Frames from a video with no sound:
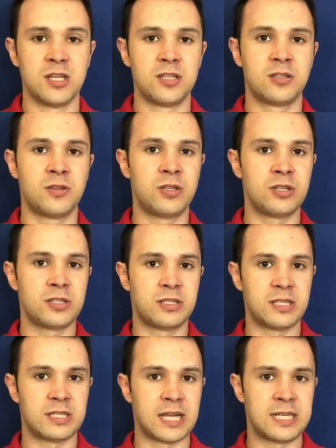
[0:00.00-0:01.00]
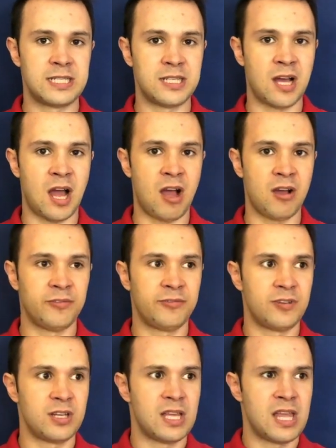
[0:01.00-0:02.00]
So there's this idea of,
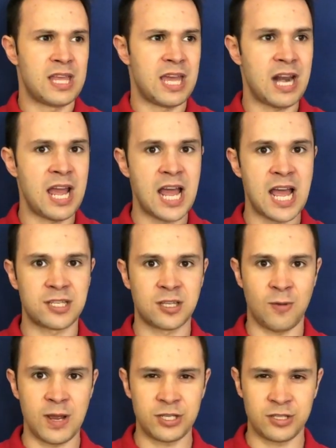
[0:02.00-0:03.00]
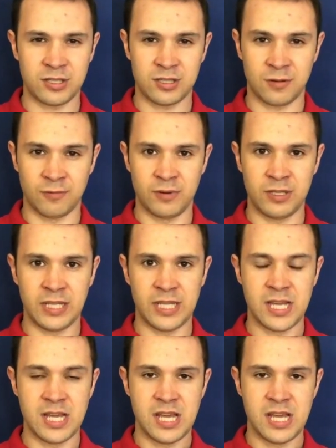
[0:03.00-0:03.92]
can I ask questions that really